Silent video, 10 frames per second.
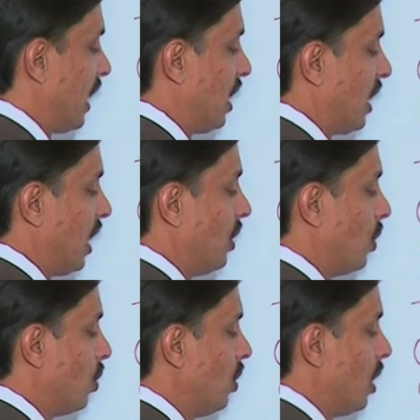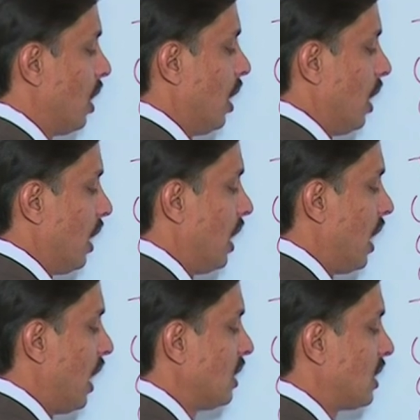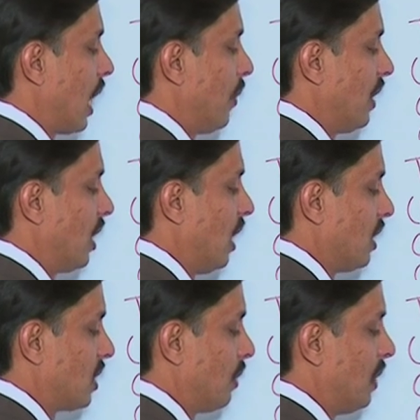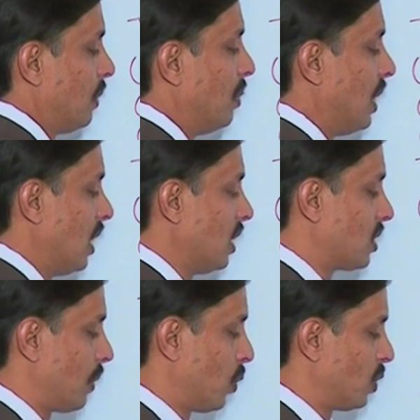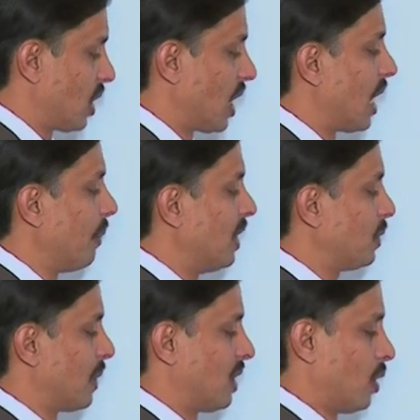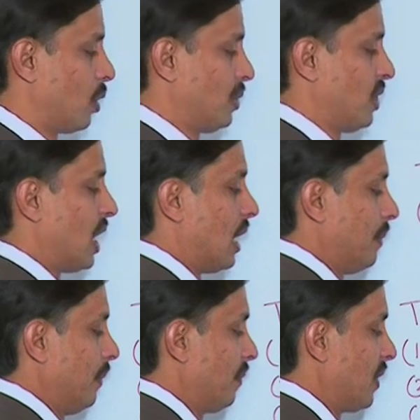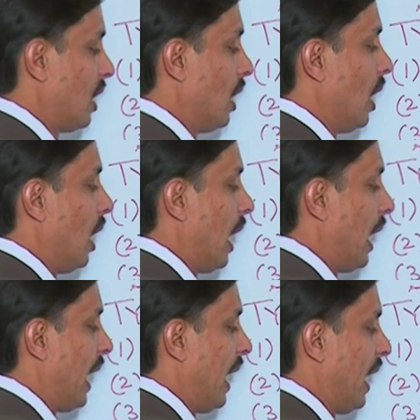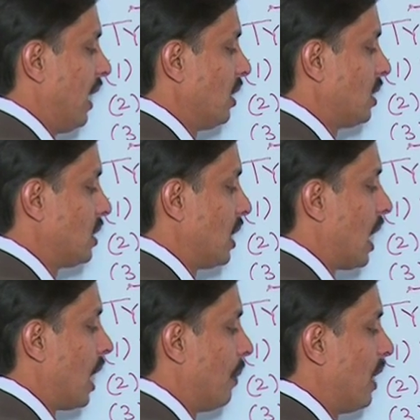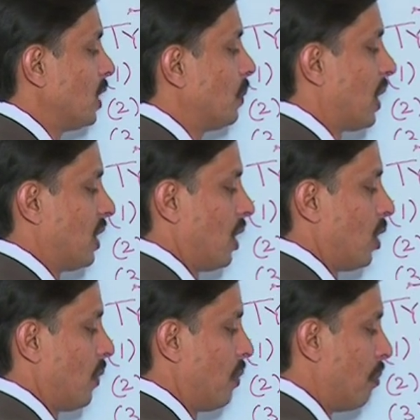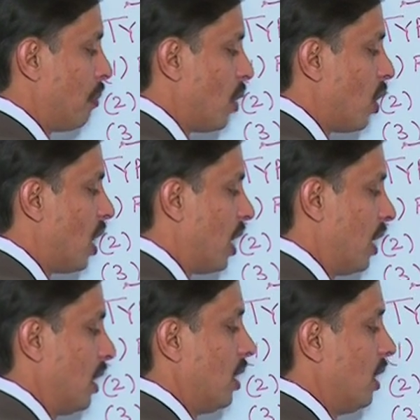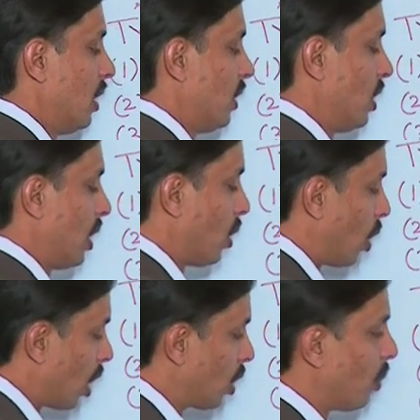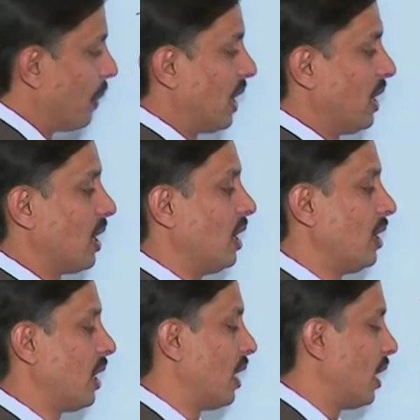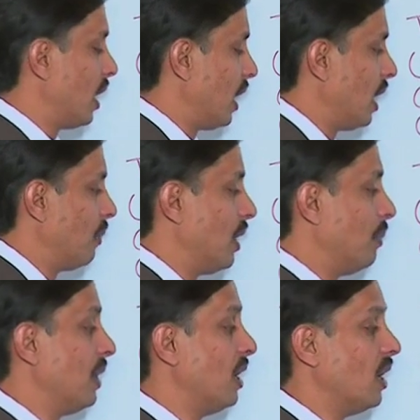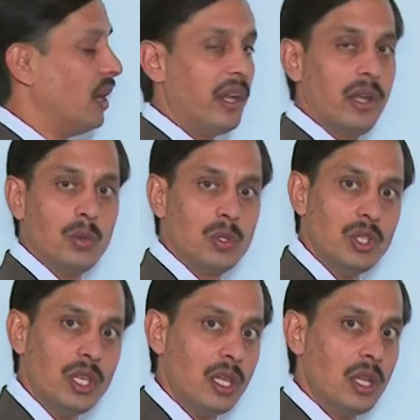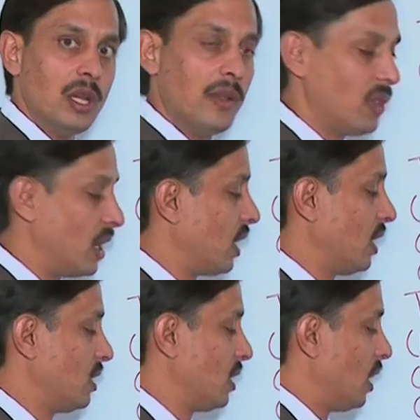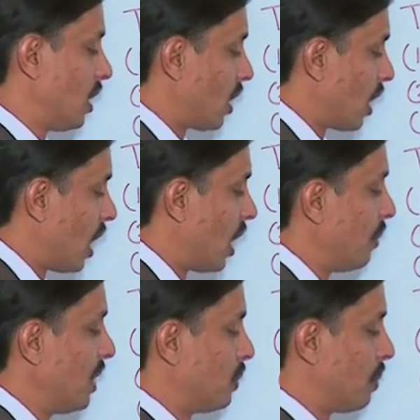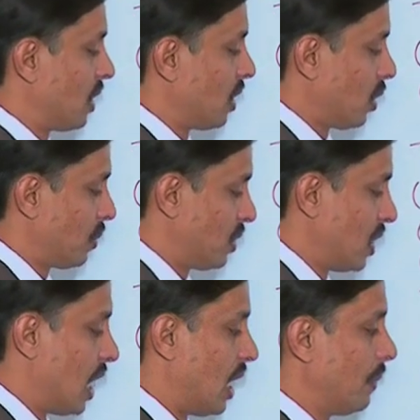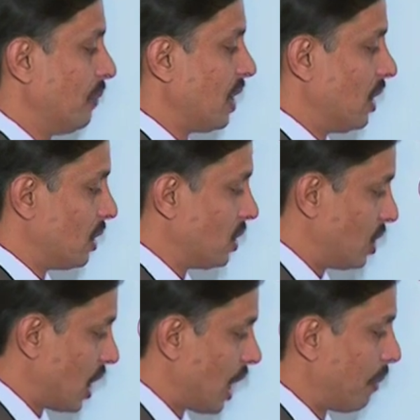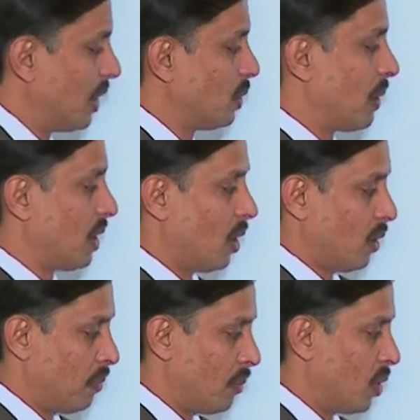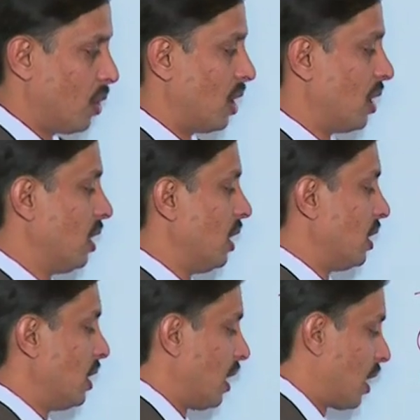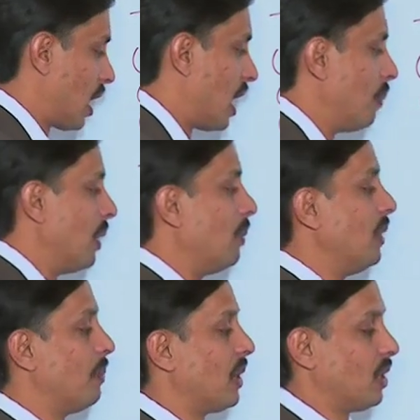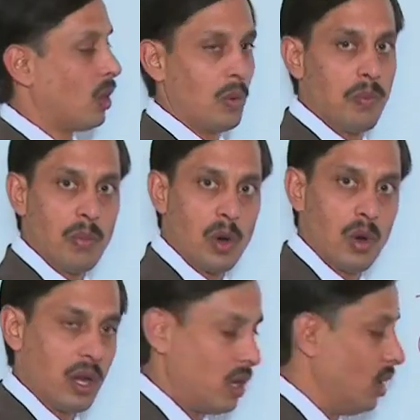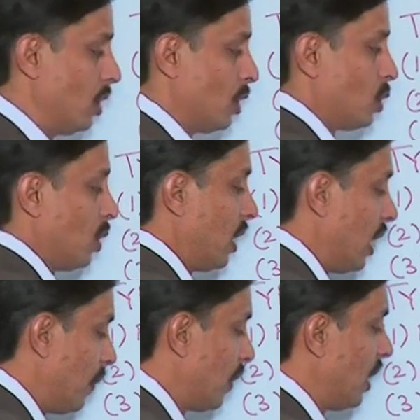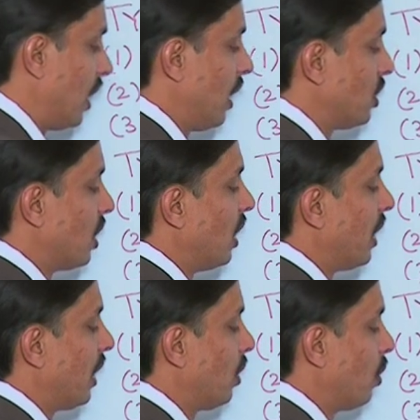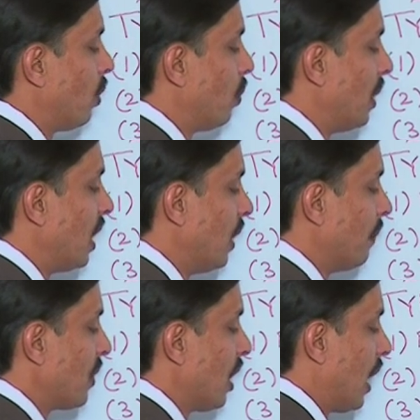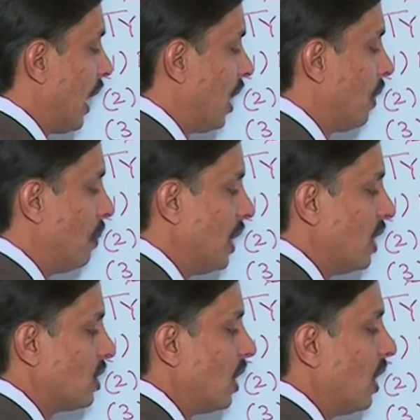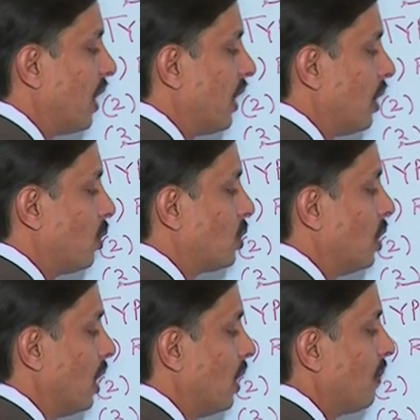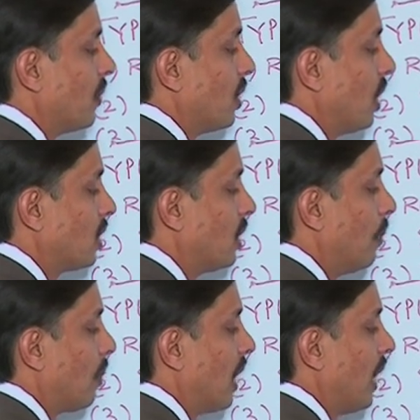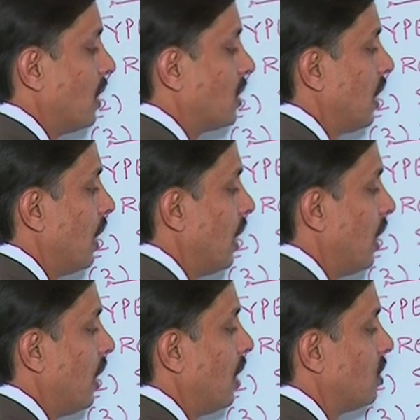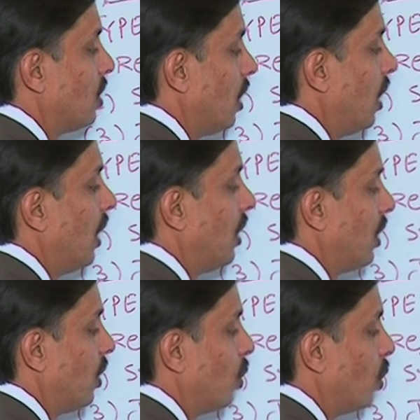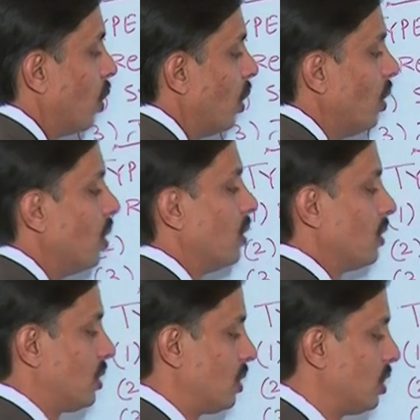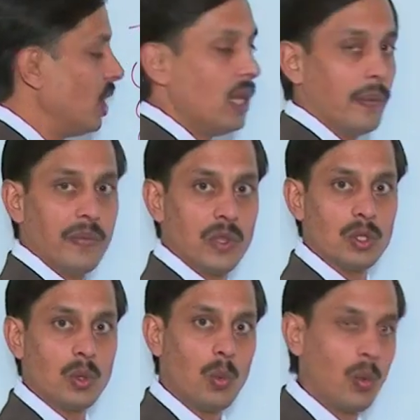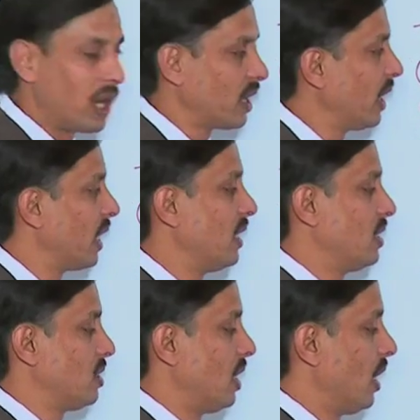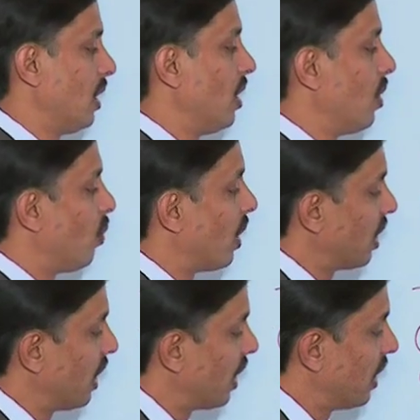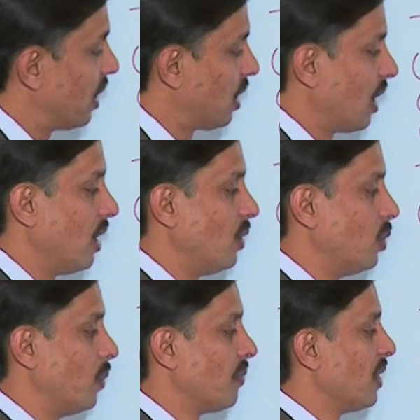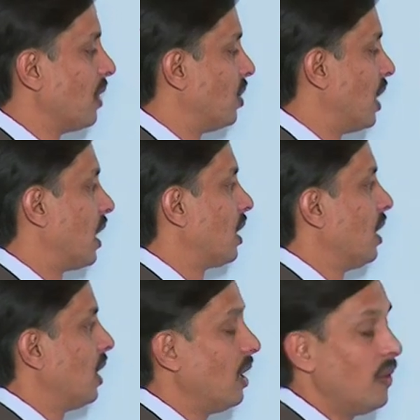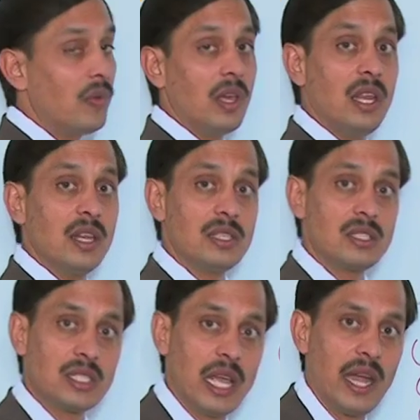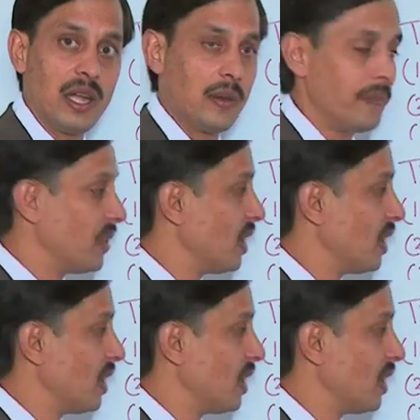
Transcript: I tell you A is having relation with B, suppose Ram is brother of Shyam and Shyam is brother of Mohan, then automatically A will be related to C. That is, Ram is brother of Shyam, Shyam is brother of Mohan, then Ram will be brother of Mohan. So, if A is related to B and B is related to C, this implies A is related to C. So, what can I say? What can I tell you? That if in a set,